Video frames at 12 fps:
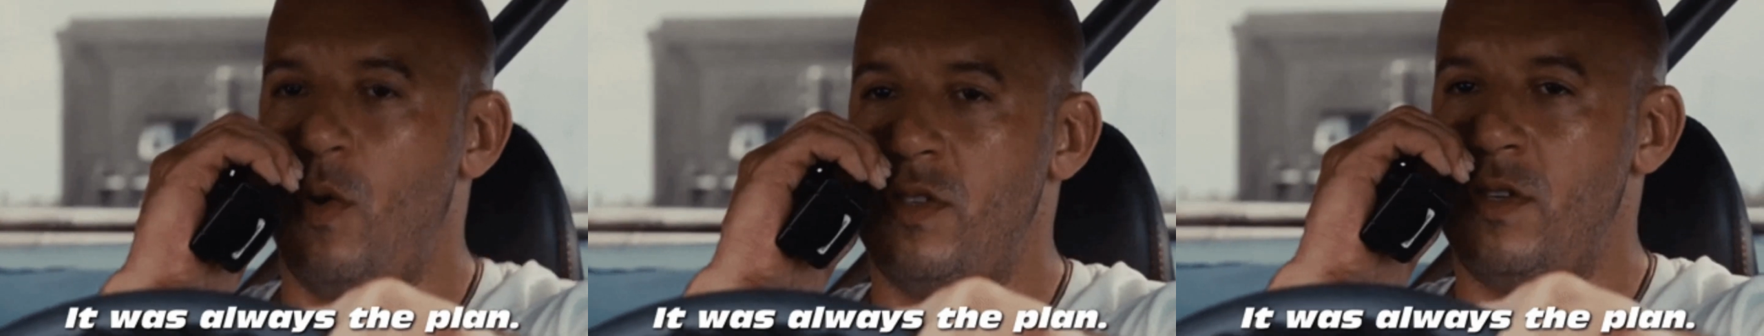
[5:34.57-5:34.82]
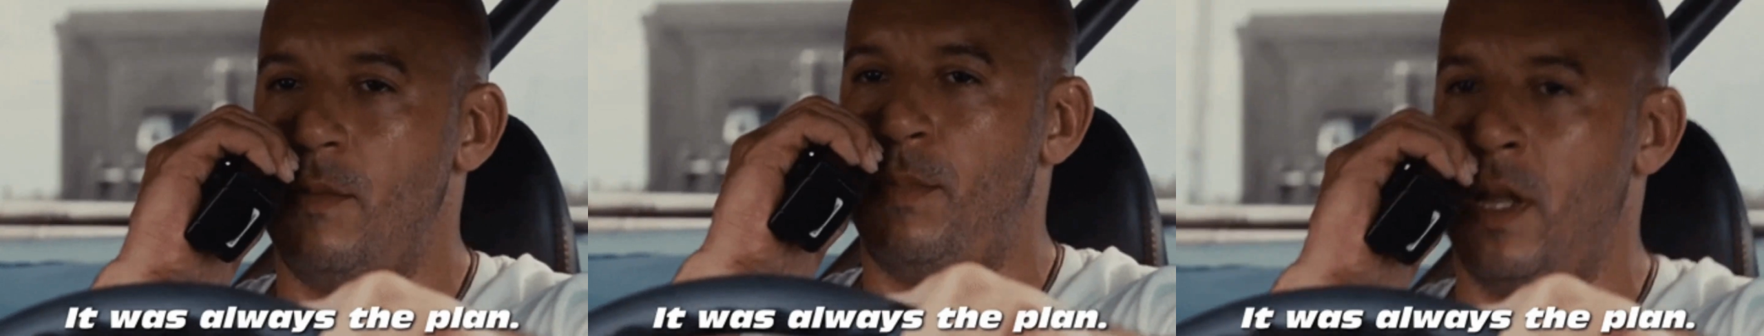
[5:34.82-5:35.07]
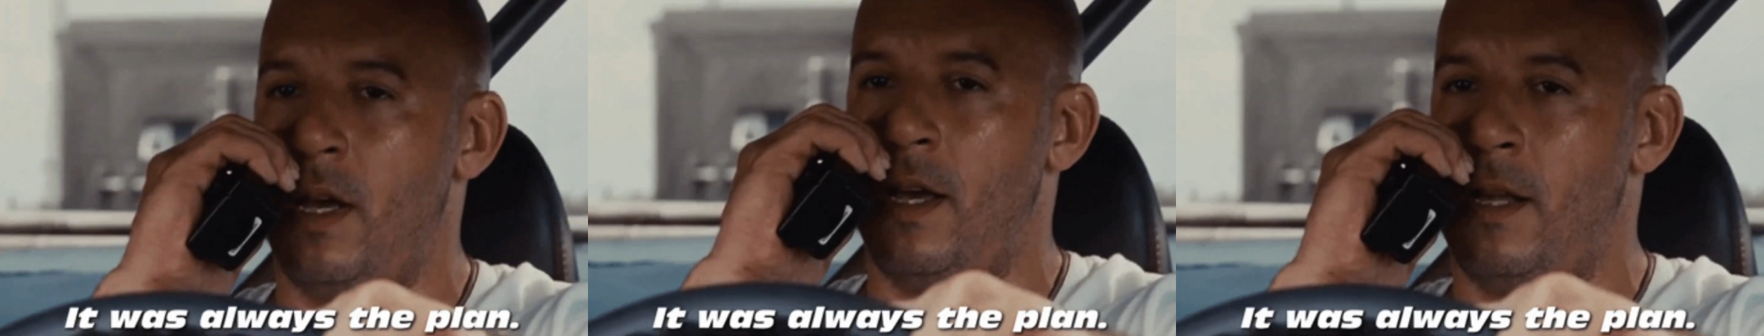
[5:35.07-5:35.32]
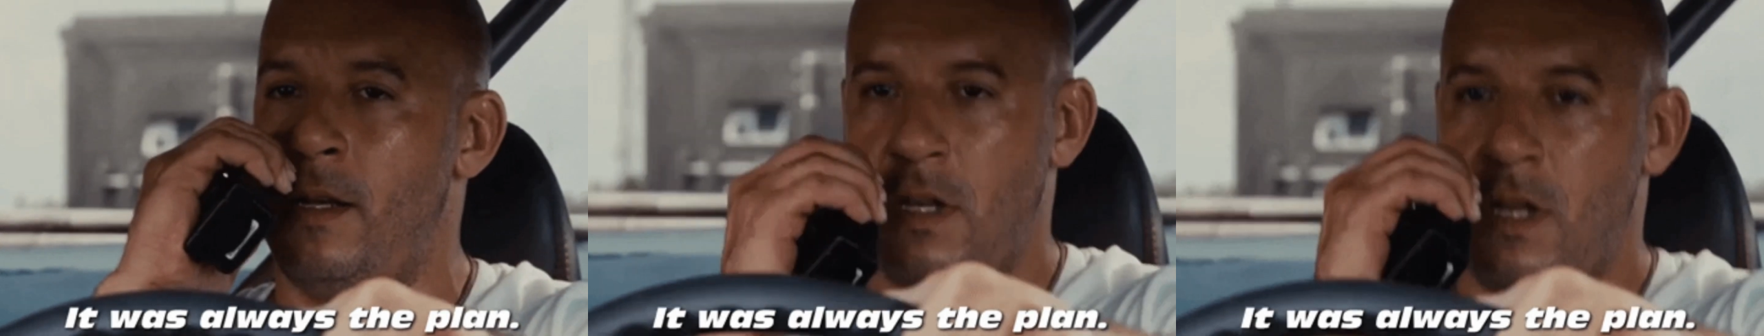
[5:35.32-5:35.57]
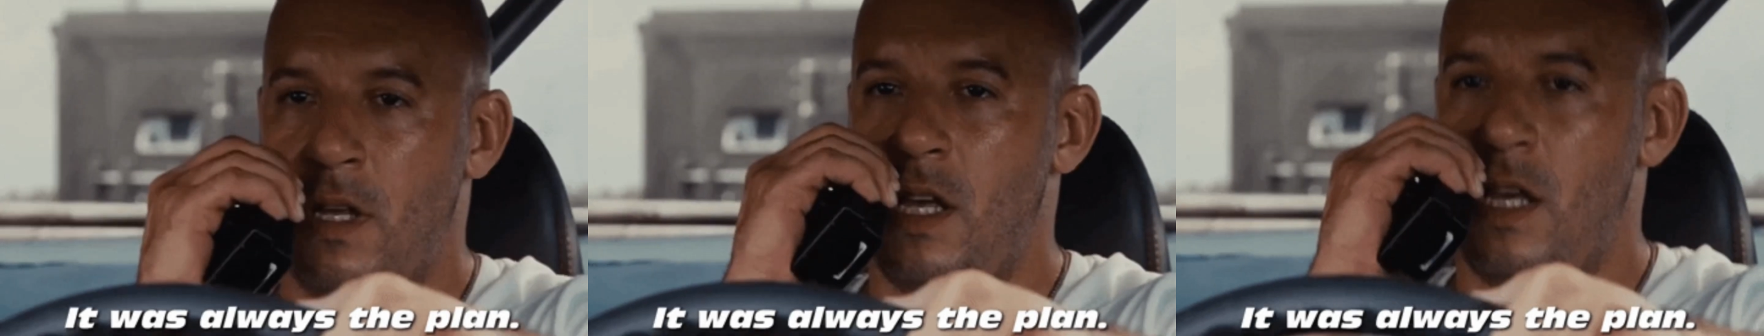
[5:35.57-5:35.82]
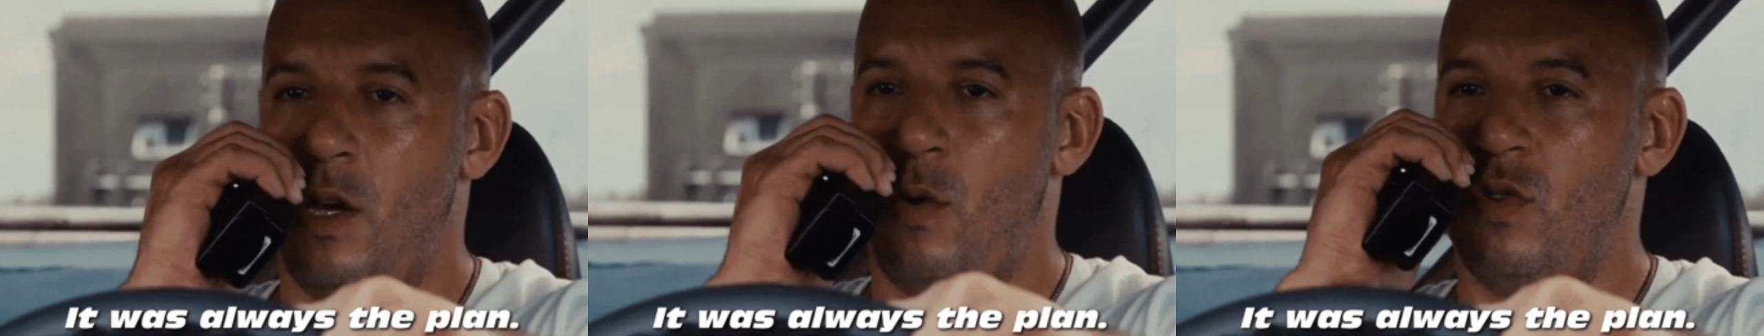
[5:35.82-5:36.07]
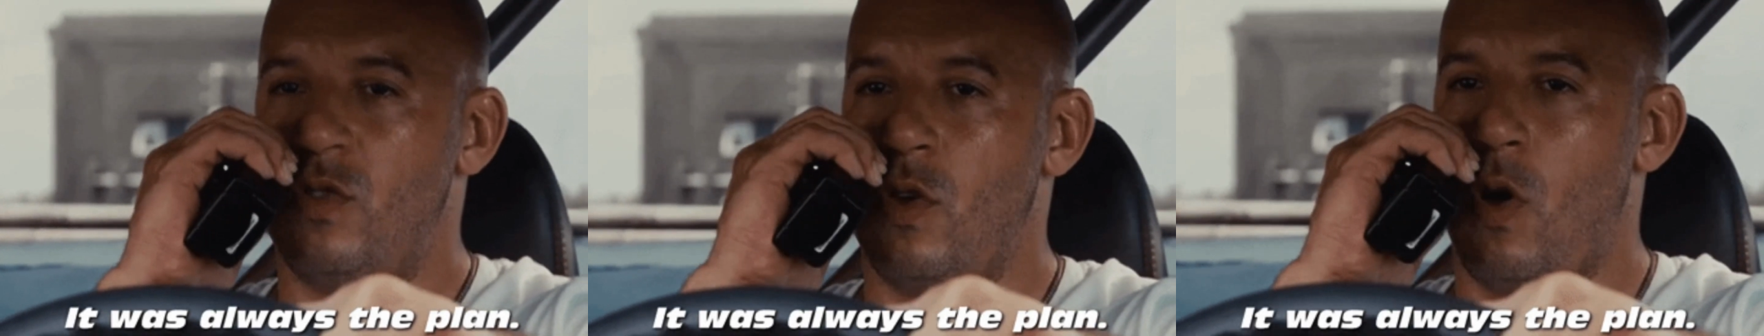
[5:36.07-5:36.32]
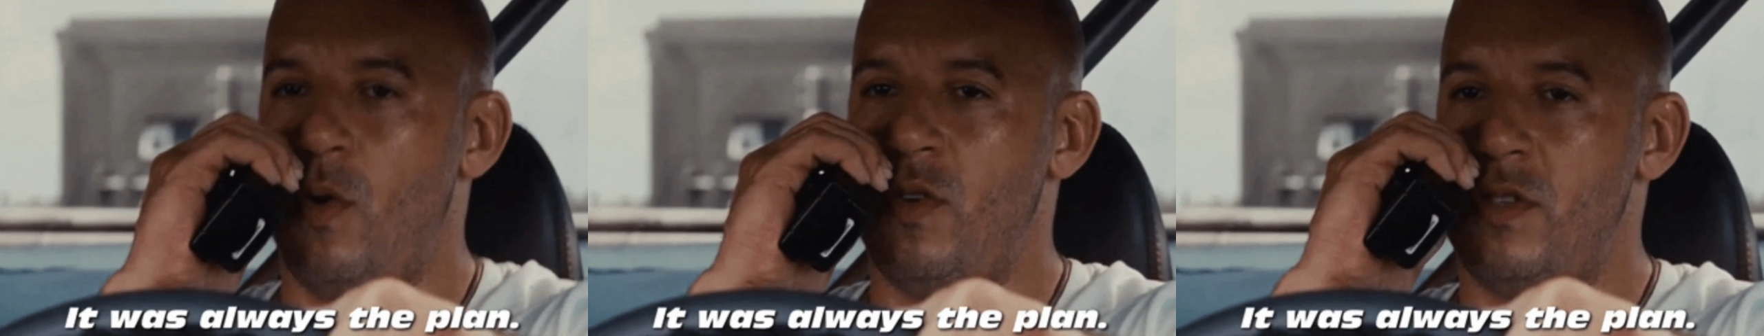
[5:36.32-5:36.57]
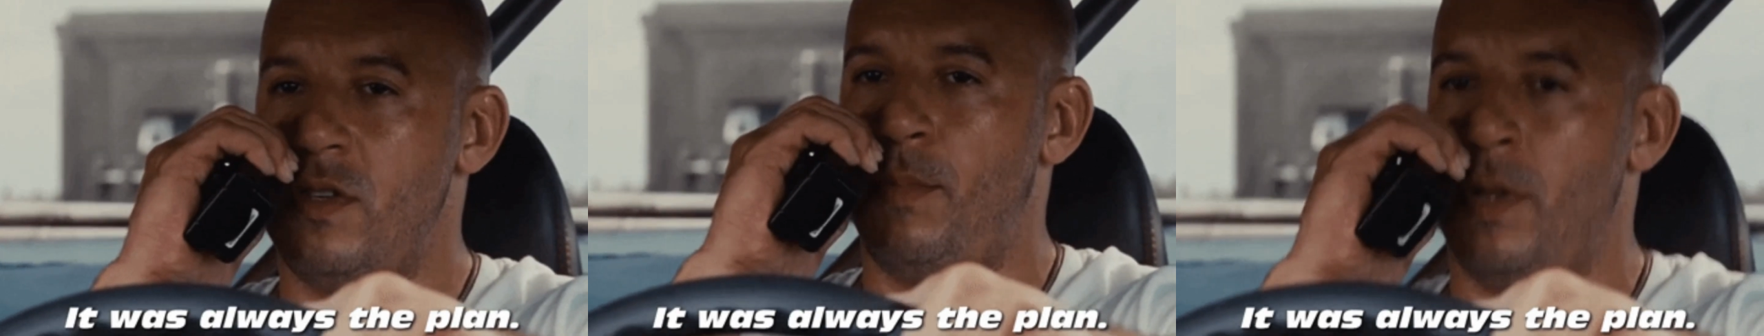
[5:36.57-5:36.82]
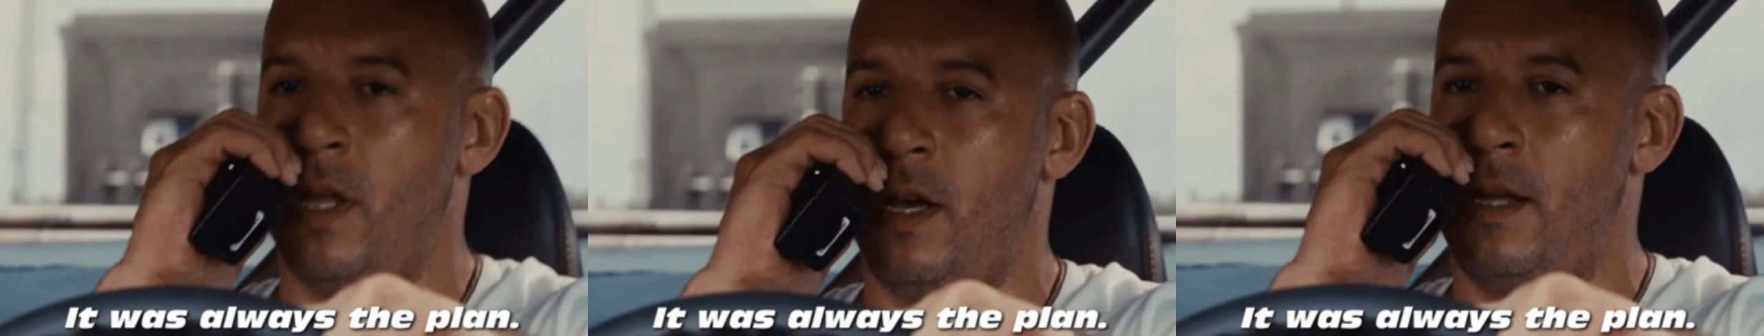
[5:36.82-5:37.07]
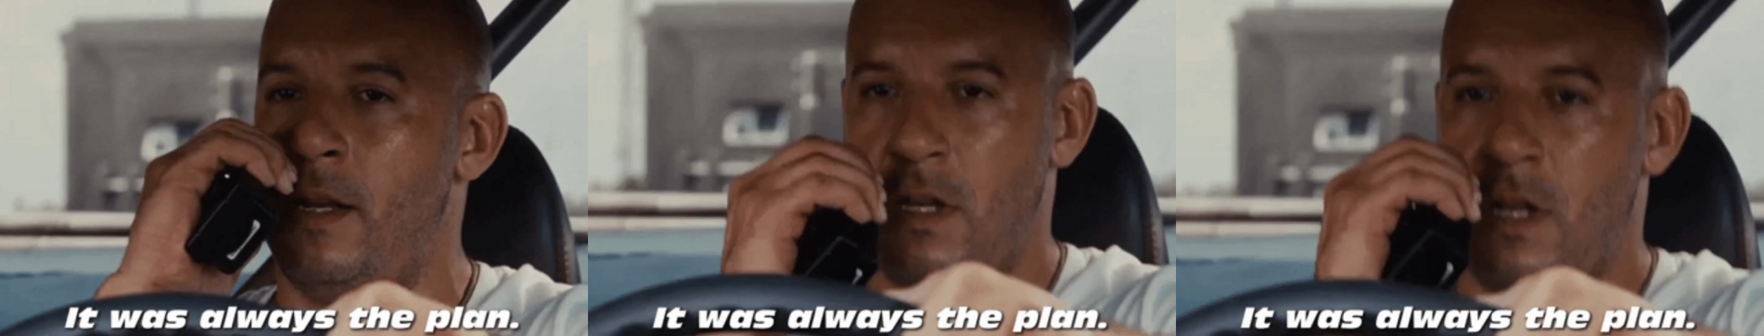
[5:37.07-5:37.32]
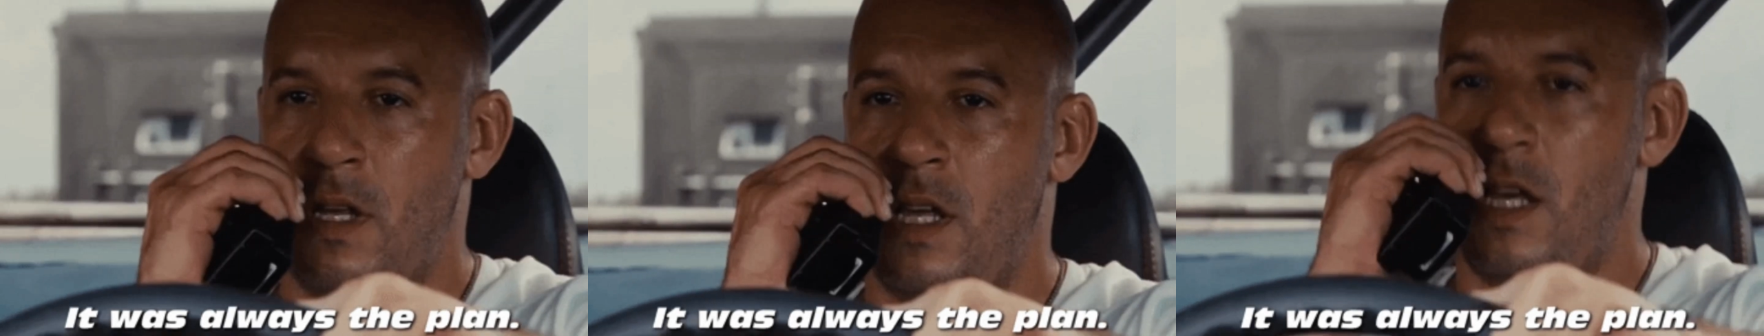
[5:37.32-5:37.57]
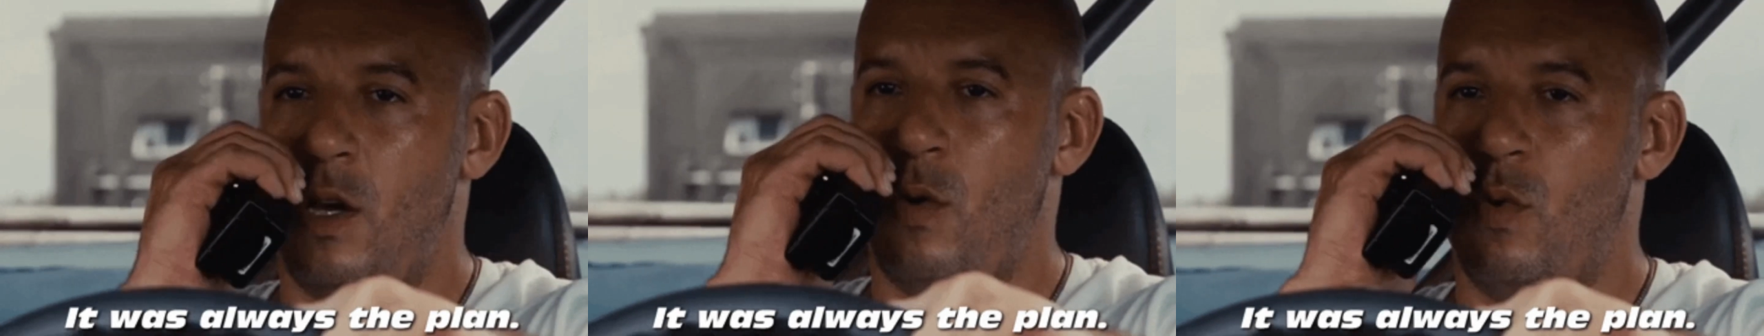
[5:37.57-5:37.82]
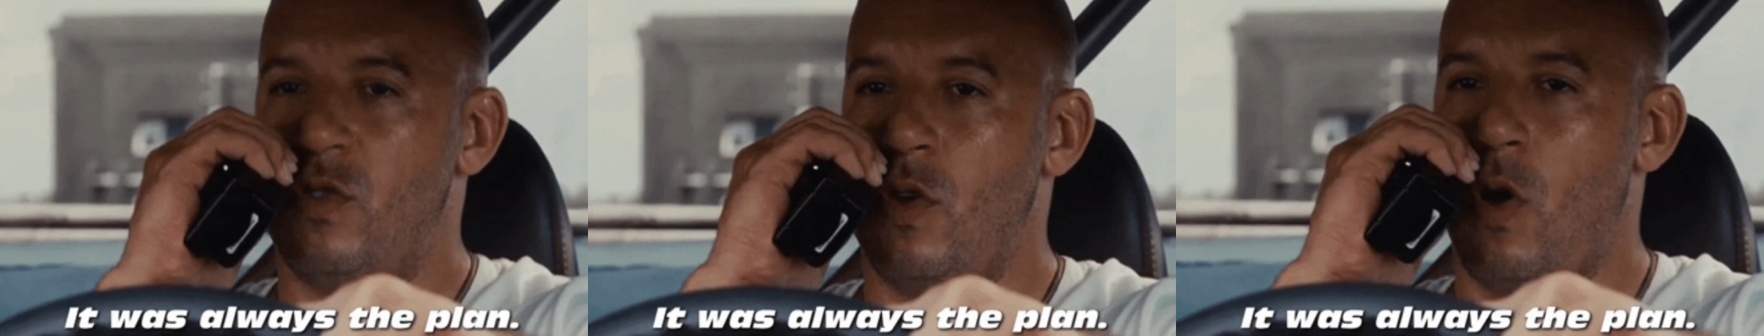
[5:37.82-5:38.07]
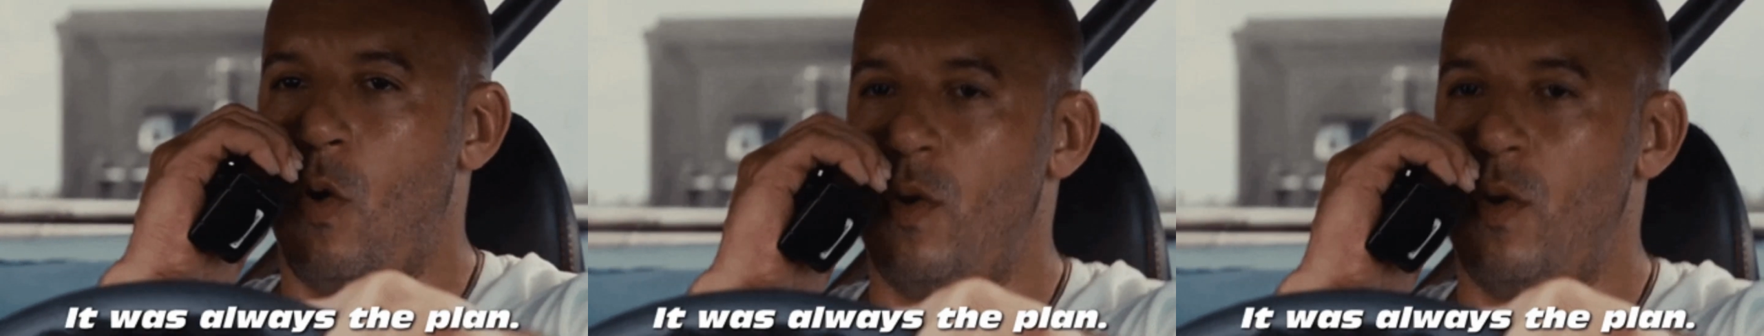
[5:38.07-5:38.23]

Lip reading: the company needed to be sold to get a new name, to